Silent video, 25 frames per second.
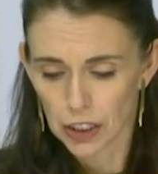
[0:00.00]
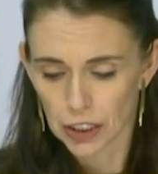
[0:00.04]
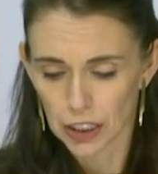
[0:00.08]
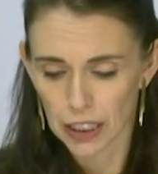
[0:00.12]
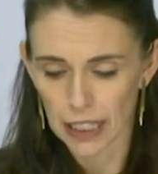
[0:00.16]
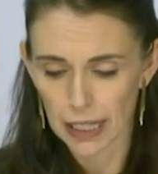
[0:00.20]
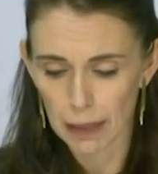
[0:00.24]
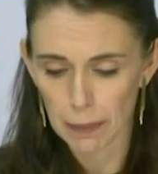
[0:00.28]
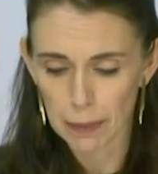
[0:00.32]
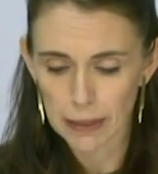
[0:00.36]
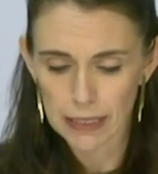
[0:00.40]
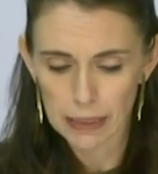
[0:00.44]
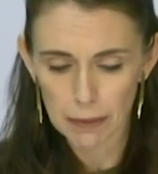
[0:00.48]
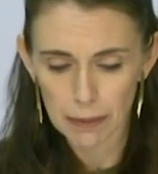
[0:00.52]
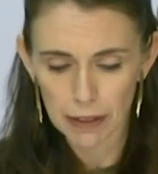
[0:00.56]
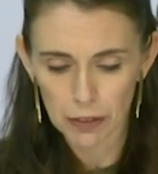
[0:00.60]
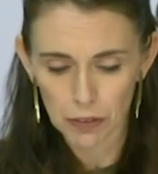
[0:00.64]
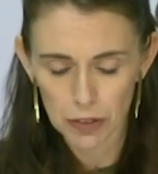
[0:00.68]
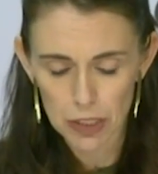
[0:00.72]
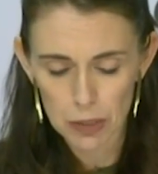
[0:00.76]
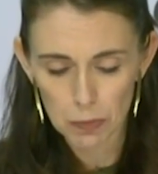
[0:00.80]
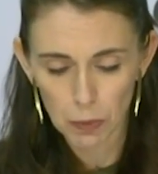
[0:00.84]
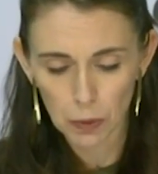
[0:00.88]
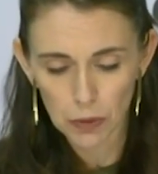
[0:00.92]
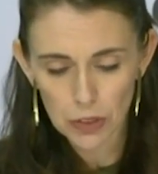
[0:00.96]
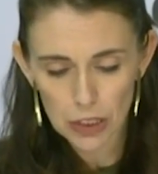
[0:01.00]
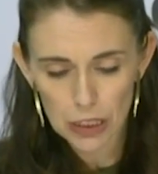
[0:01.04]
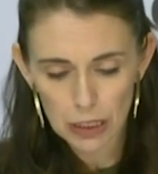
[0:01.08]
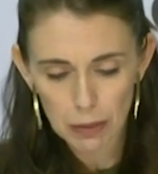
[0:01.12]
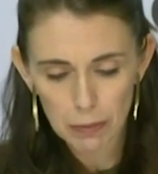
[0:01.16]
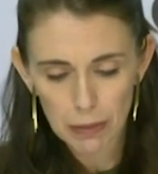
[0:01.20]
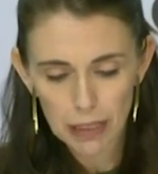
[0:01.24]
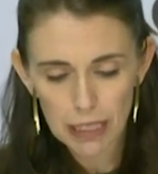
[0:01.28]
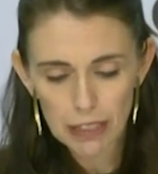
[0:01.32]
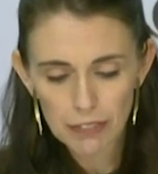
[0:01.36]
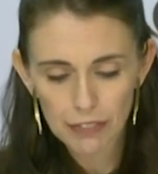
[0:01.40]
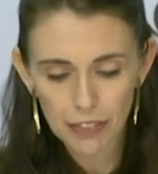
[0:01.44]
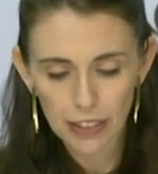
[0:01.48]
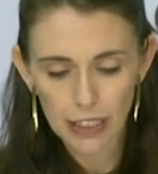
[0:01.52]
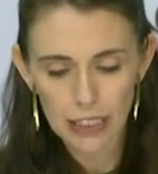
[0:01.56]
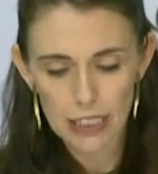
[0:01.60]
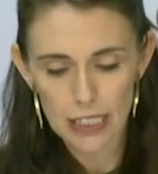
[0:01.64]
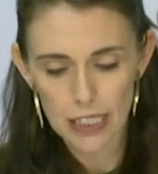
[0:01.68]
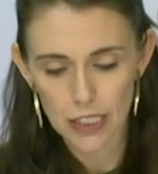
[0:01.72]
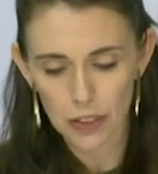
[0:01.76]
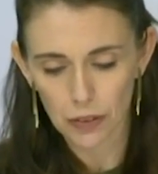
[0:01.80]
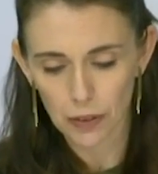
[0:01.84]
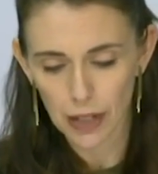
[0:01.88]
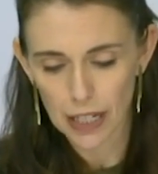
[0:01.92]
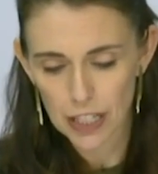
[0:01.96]
to the Epidemic Response Committee for
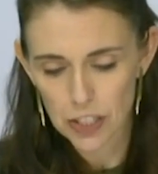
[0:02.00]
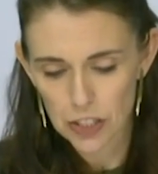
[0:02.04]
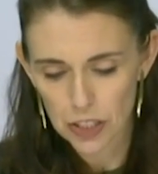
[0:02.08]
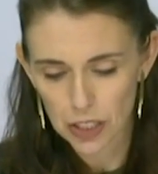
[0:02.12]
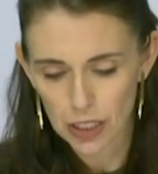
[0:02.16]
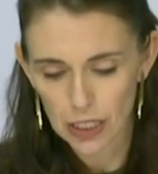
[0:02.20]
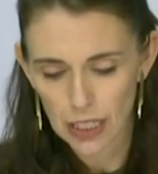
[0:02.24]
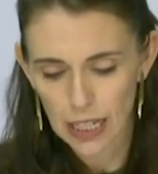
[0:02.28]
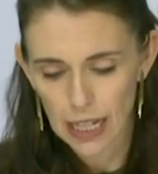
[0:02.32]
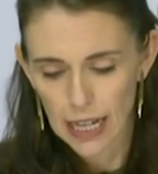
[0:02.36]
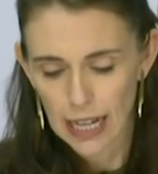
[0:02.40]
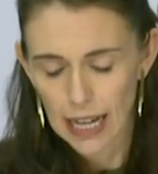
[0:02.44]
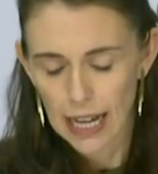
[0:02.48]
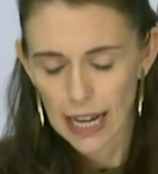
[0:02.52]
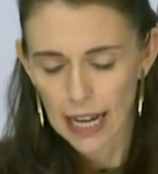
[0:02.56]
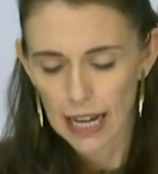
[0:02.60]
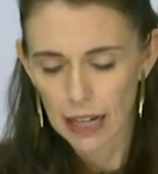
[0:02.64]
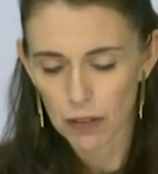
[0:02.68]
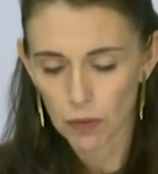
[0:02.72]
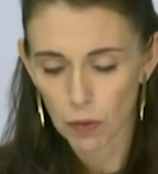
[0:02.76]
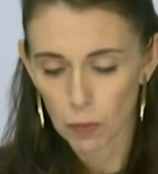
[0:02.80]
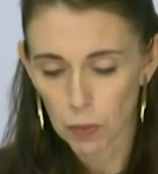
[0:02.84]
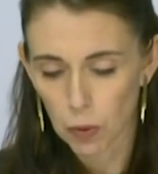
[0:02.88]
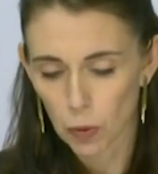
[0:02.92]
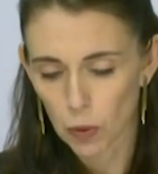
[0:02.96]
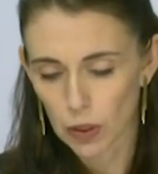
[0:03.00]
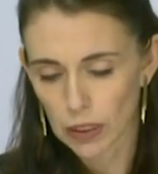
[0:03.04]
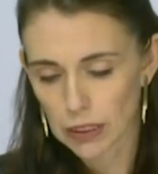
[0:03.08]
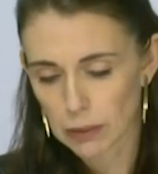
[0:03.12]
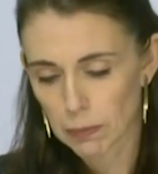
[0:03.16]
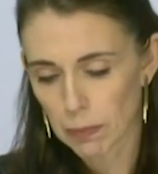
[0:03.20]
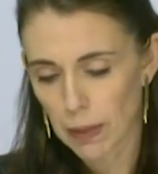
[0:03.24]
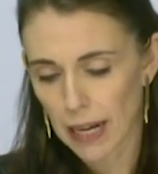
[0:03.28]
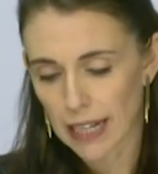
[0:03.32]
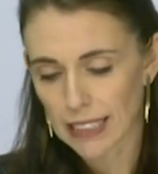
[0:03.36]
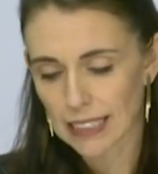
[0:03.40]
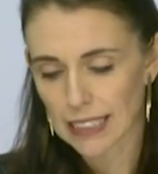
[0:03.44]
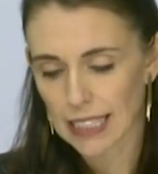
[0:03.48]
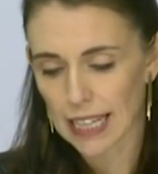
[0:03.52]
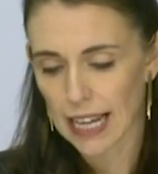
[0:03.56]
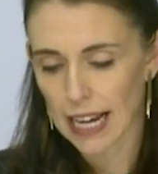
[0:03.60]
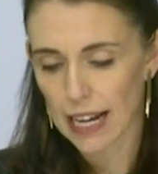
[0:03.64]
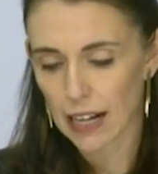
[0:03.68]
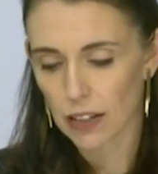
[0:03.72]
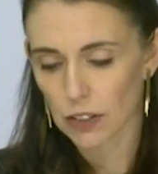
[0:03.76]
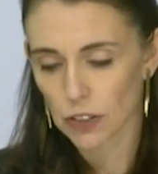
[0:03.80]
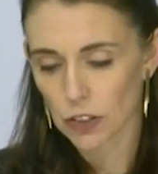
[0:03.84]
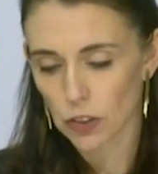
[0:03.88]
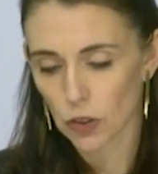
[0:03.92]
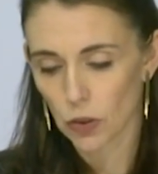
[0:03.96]
consideration and reported back to the
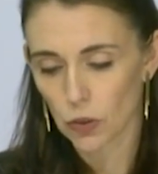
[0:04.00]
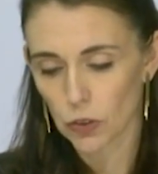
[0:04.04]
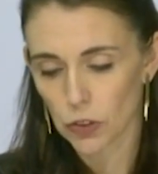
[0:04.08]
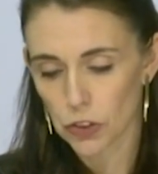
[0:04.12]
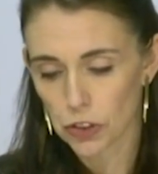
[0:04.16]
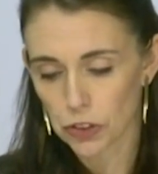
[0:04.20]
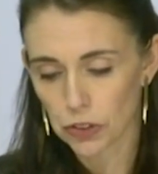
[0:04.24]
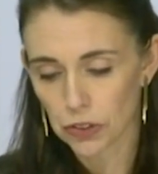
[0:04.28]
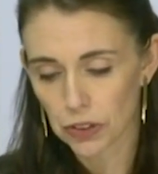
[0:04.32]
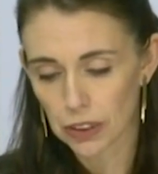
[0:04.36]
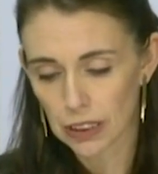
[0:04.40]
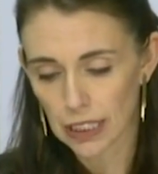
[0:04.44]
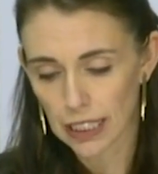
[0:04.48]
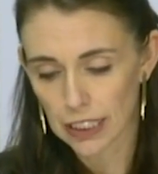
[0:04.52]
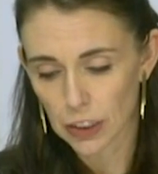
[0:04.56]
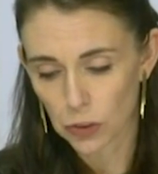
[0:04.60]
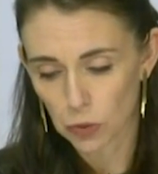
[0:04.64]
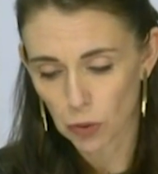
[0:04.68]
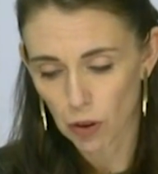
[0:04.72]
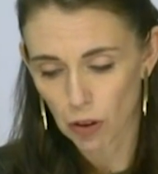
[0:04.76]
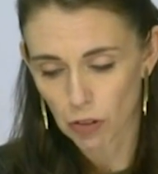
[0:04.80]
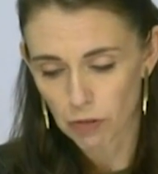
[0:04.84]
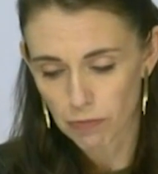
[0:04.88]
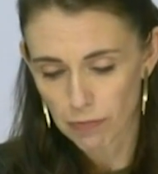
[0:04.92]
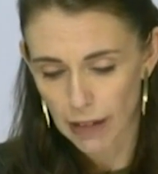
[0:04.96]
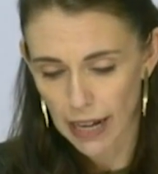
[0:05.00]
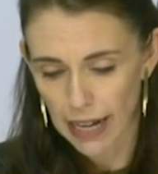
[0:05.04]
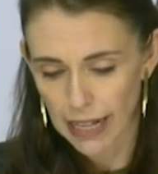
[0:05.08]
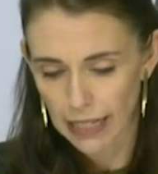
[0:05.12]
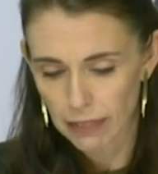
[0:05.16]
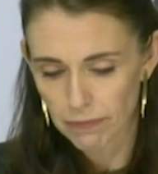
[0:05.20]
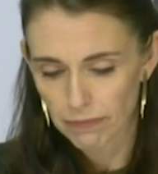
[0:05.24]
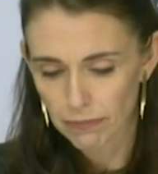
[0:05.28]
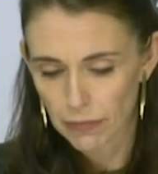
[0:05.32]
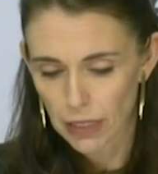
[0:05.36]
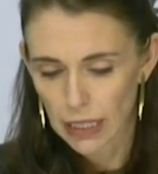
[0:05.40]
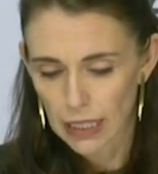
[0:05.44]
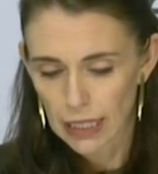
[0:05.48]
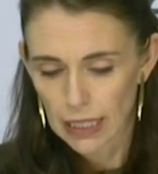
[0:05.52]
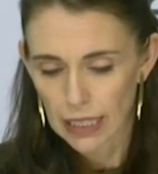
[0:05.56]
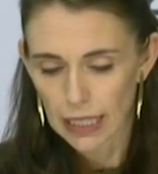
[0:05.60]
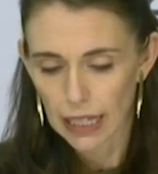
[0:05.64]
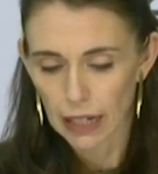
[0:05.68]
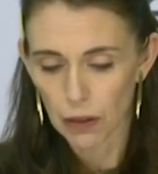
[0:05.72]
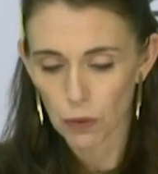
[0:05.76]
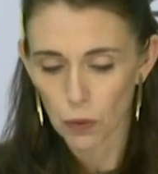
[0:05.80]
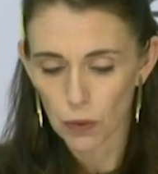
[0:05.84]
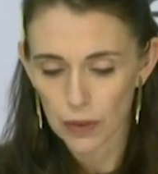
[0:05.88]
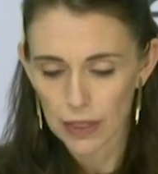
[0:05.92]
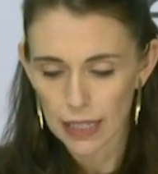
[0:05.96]
House on Tuesday, 12 May.
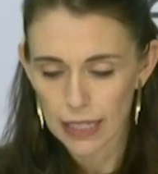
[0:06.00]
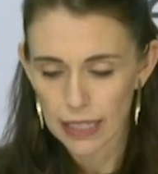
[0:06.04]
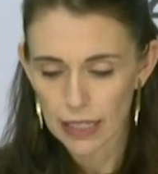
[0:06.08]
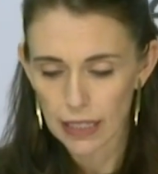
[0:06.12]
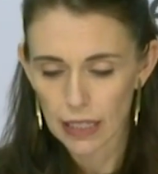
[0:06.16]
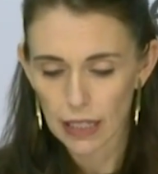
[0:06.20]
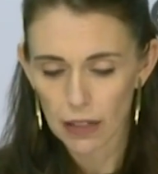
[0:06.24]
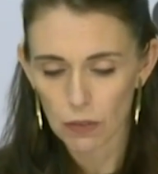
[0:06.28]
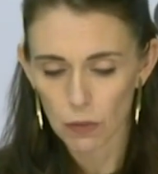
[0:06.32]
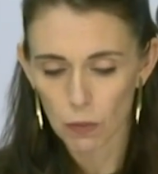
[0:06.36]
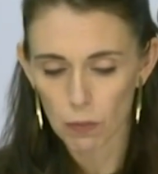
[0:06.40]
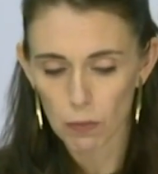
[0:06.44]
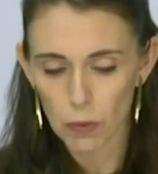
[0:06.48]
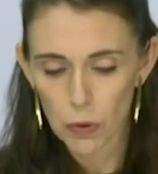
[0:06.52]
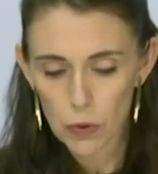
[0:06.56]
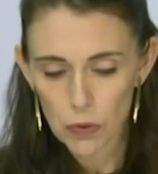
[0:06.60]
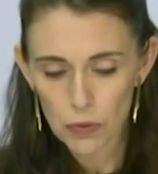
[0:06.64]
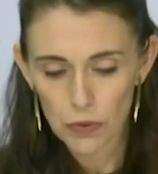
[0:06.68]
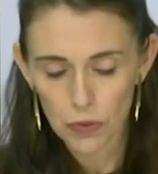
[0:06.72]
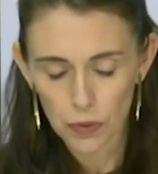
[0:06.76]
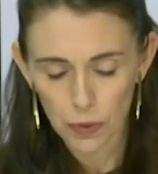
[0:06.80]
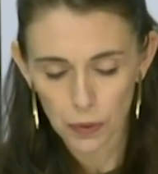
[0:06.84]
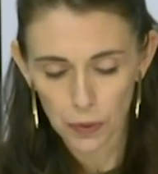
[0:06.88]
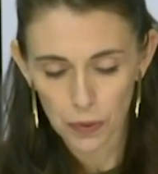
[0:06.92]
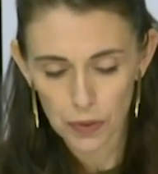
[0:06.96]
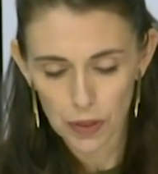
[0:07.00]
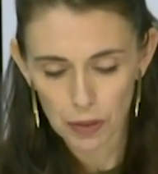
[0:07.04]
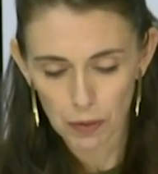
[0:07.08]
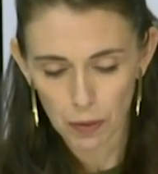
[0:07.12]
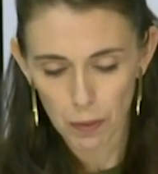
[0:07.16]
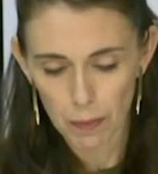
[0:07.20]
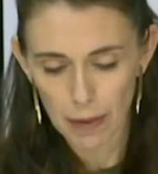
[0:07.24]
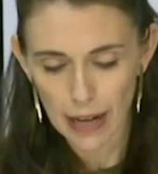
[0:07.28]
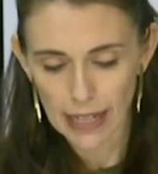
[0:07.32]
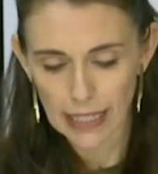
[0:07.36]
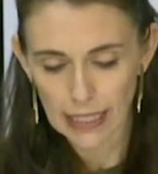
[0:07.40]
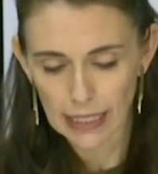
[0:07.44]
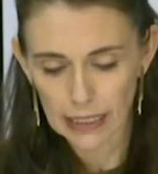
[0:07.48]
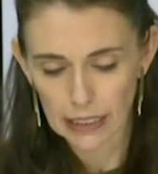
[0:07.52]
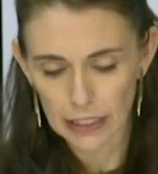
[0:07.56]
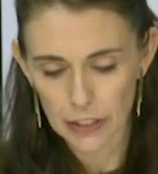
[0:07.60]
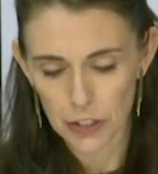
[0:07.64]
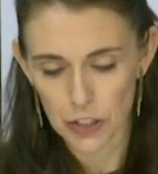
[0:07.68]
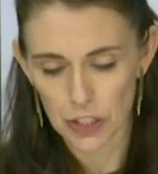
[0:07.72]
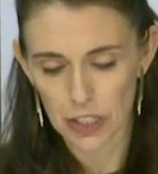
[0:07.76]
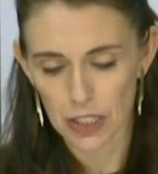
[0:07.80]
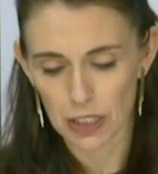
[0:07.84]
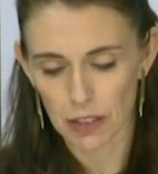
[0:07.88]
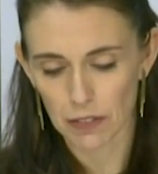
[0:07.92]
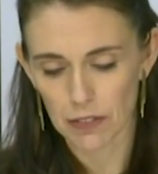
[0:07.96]
It will then move through the remaining
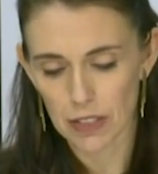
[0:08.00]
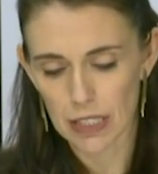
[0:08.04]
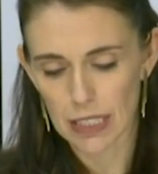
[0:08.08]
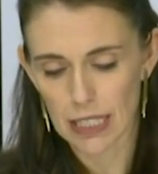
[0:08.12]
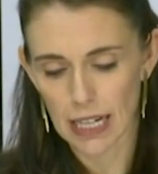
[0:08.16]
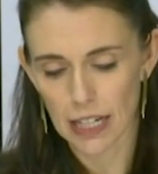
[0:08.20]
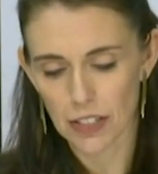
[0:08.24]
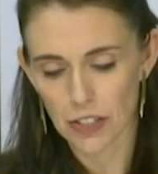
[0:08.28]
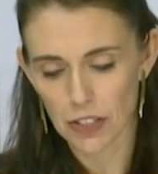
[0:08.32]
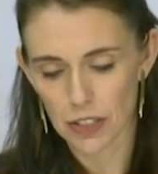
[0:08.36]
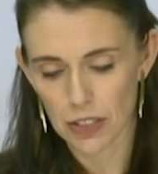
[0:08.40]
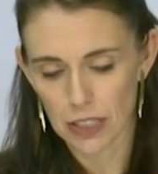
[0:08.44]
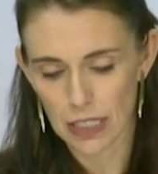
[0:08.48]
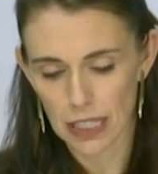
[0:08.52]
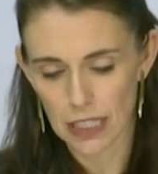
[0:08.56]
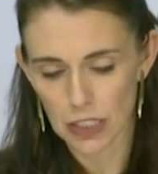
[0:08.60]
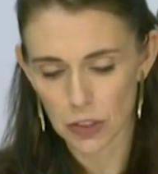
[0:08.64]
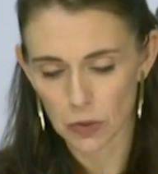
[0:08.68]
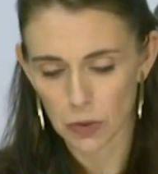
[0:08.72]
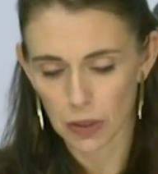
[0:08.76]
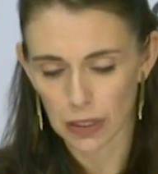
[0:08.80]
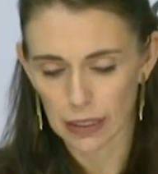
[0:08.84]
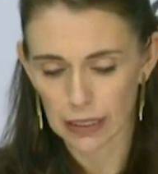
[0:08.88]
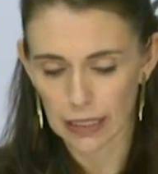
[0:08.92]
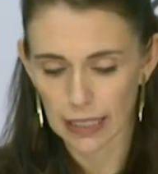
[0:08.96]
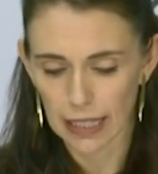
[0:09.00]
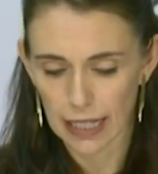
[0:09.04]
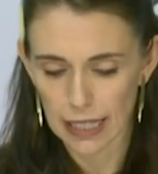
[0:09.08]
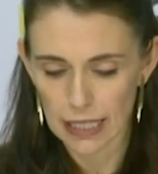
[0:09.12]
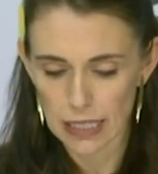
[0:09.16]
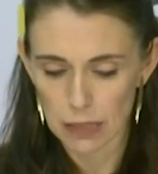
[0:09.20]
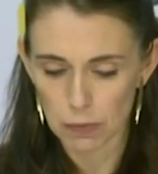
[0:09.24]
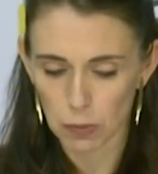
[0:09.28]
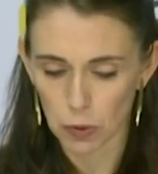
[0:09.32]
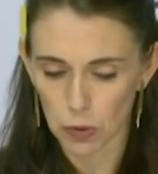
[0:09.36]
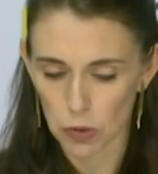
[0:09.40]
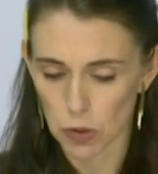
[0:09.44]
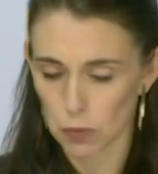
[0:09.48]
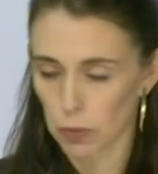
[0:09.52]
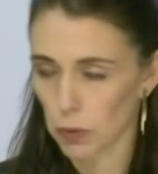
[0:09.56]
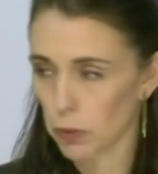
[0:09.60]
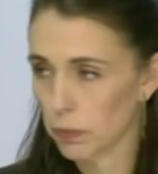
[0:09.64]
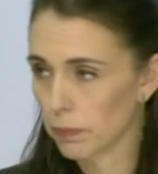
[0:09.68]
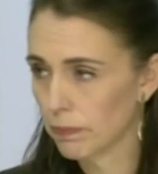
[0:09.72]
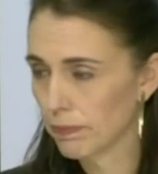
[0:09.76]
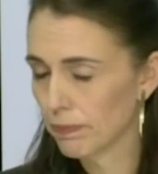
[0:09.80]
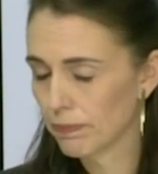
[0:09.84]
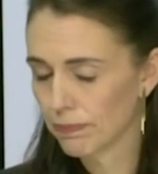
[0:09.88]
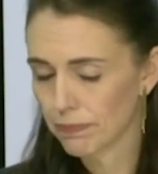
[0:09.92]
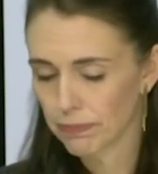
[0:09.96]
legislative stages as quickly as possible.
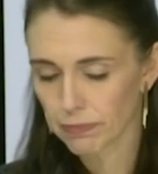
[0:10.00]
